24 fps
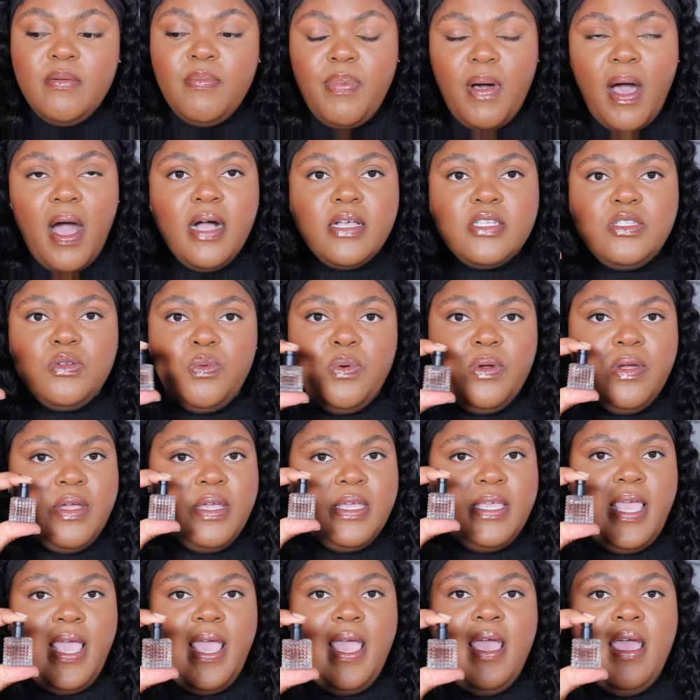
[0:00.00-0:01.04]
box where
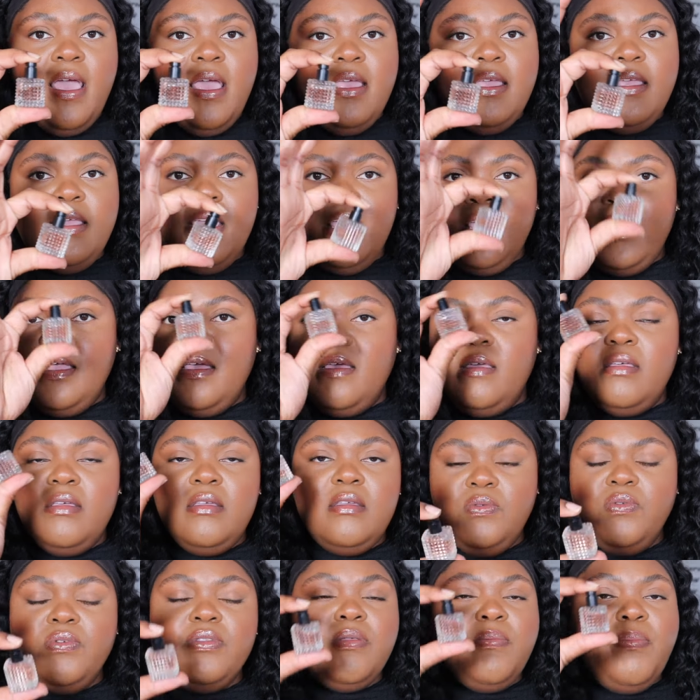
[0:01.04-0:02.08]
it can't get,
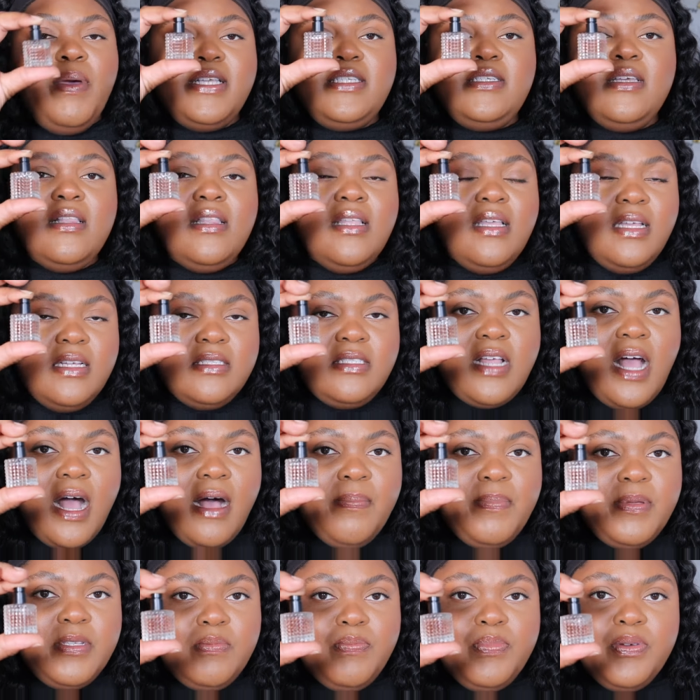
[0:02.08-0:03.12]
or basically the
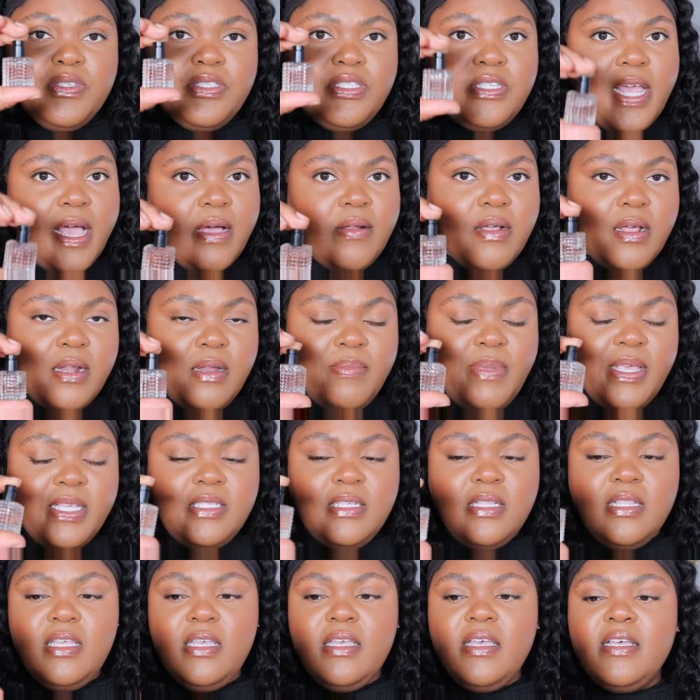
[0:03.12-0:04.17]
top is pushed down on it
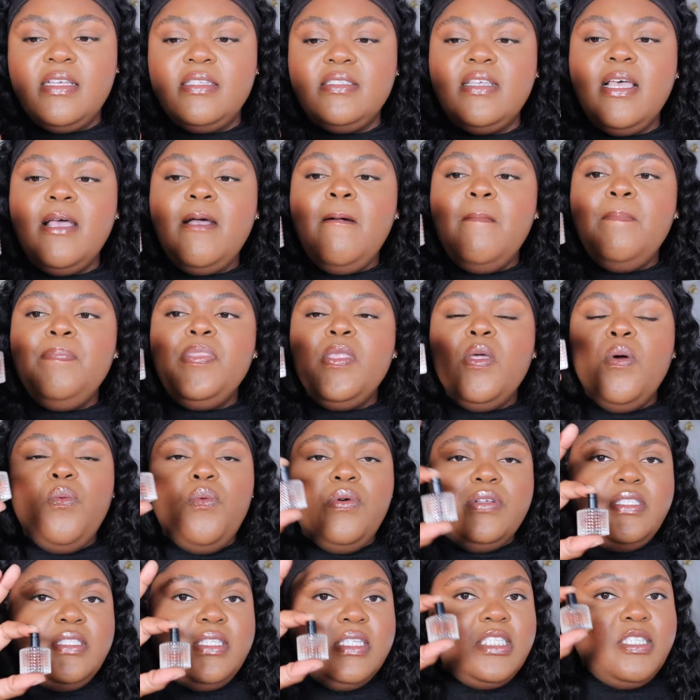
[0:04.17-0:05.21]
basically, because
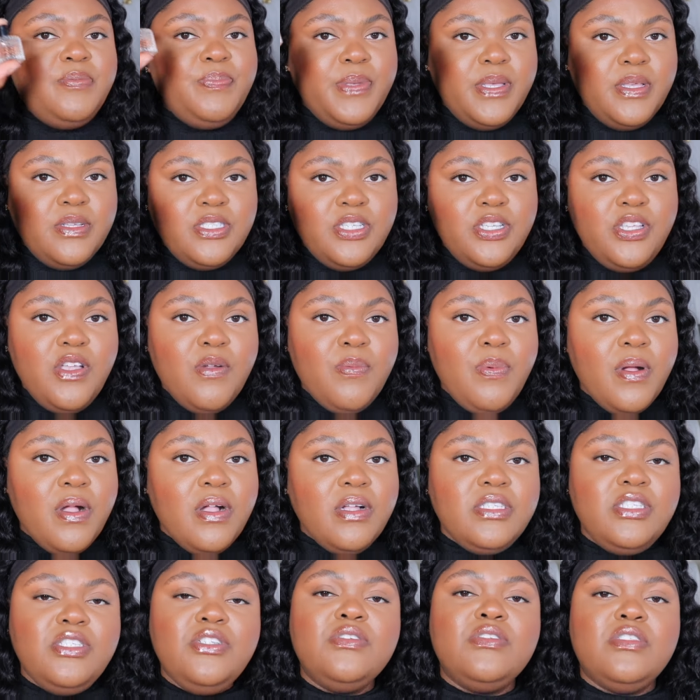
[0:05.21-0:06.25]
once this spills in your
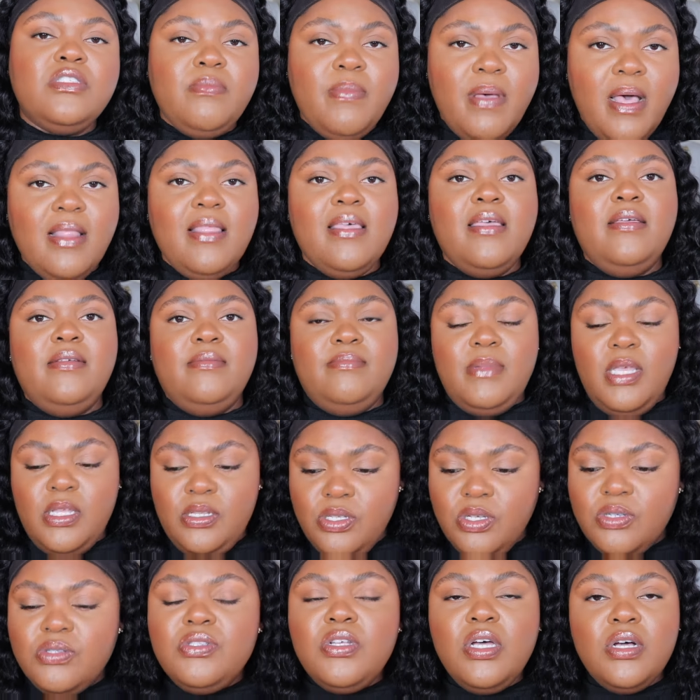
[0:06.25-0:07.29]
purse, you'll smell it and
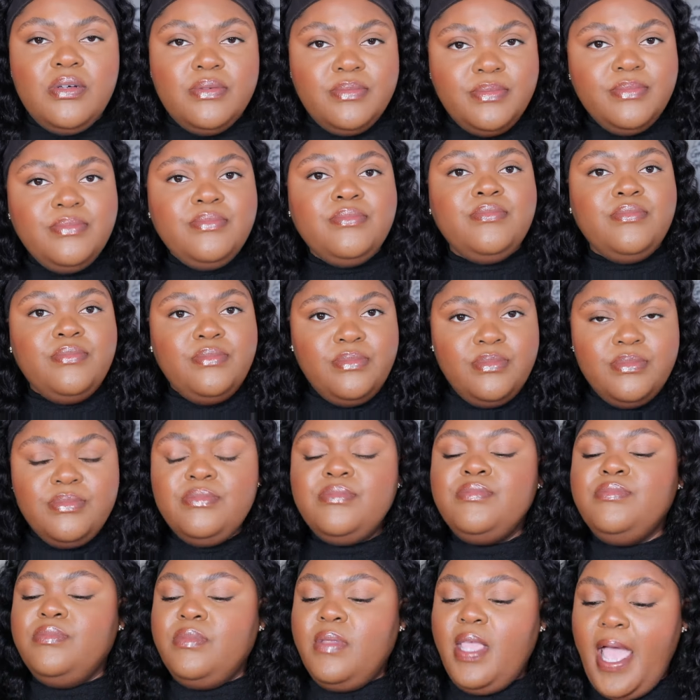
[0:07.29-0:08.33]
you'll know.
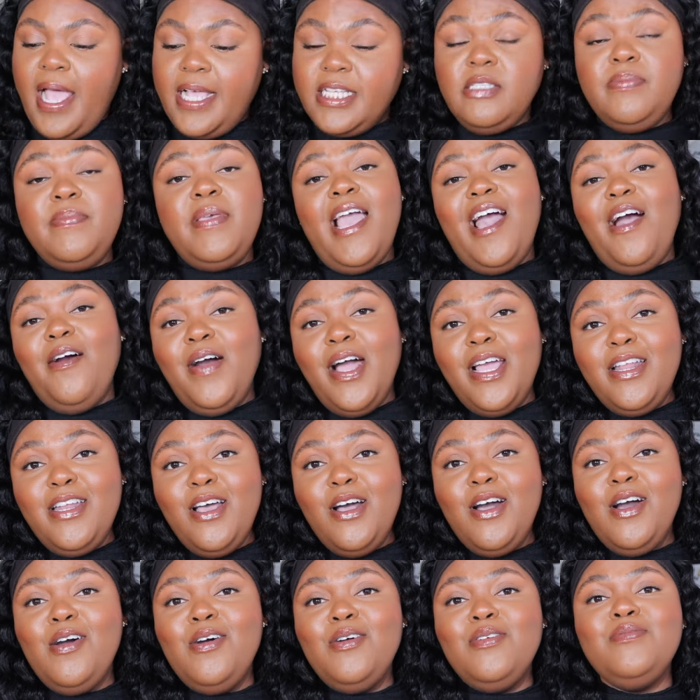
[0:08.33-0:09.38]
Ask me how I
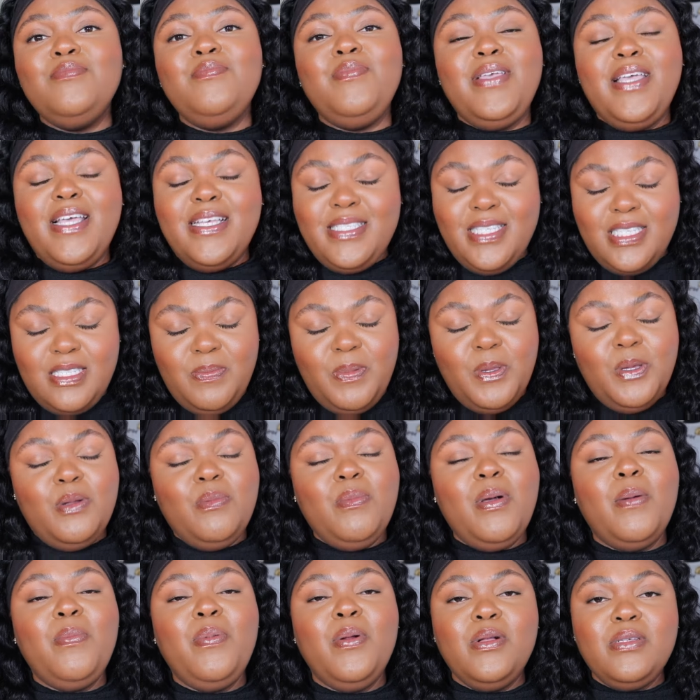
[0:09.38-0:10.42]
know, because it spilled in
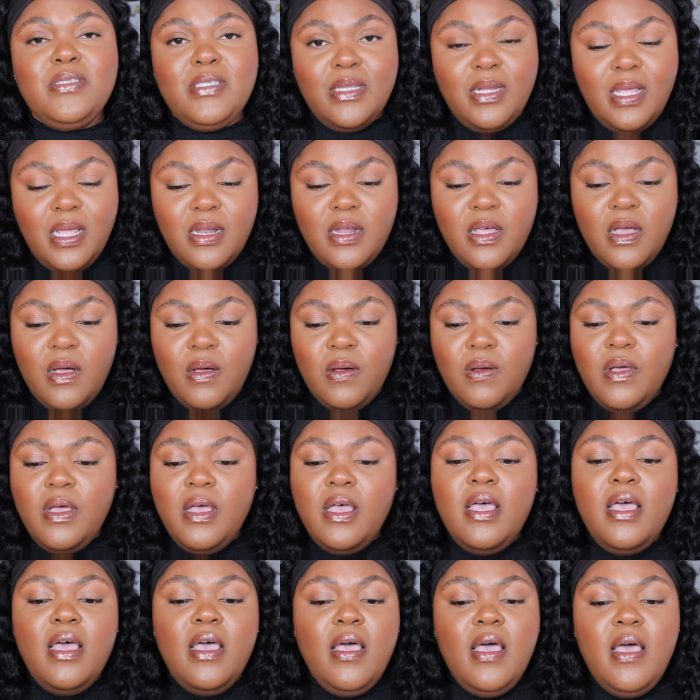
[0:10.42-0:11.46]
my purse and I know.
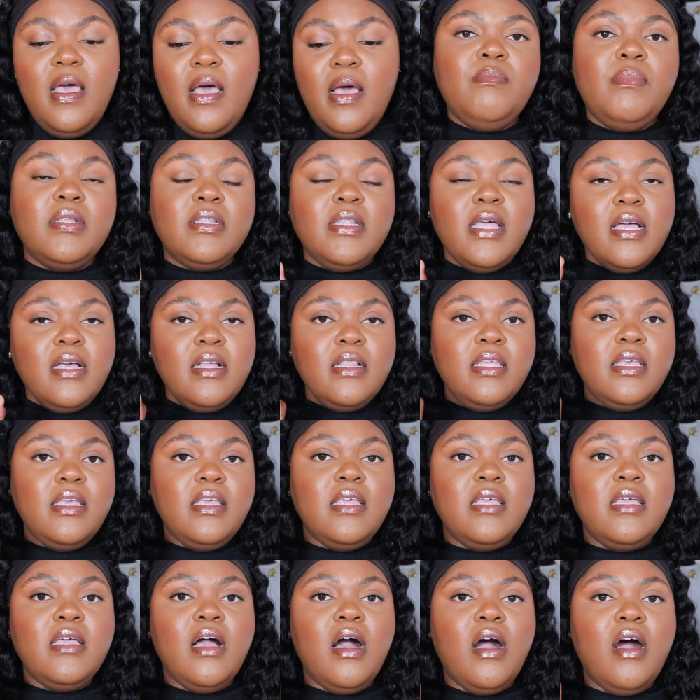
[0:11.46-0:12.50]
But
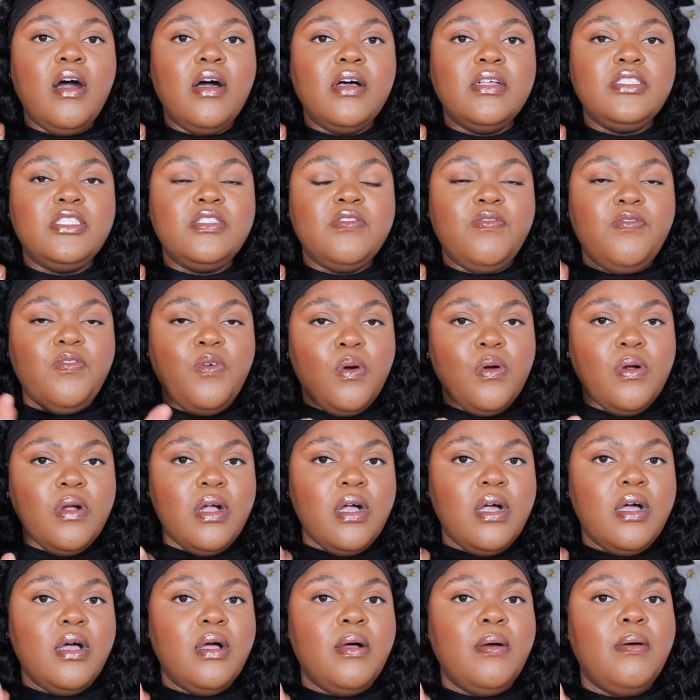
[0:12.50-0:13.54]
luckily on
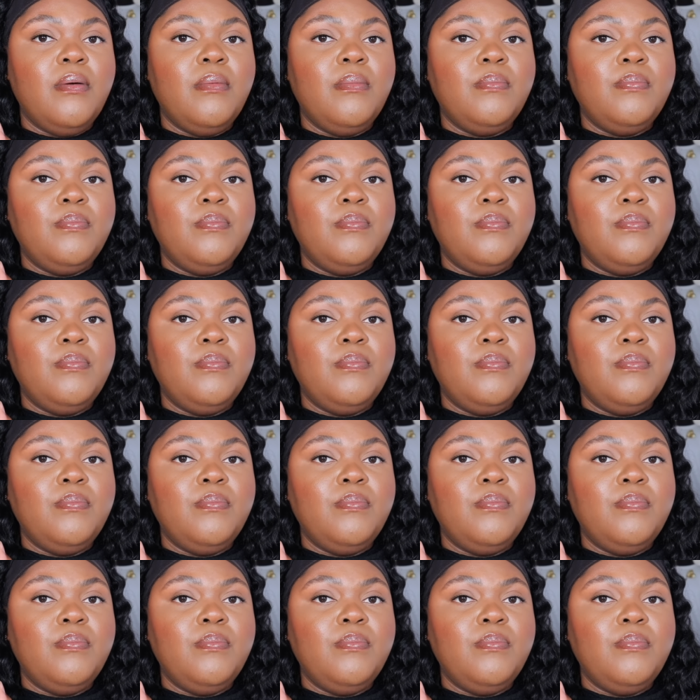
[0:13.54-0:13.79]
Sephora